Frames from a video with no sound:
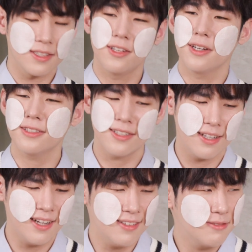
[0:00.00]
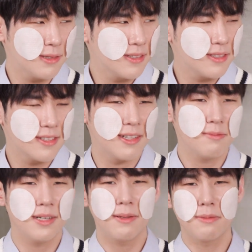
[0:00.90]
No, actually, I don't know.
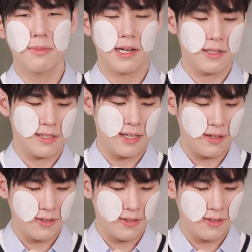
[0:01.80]
I'm embarrassed now.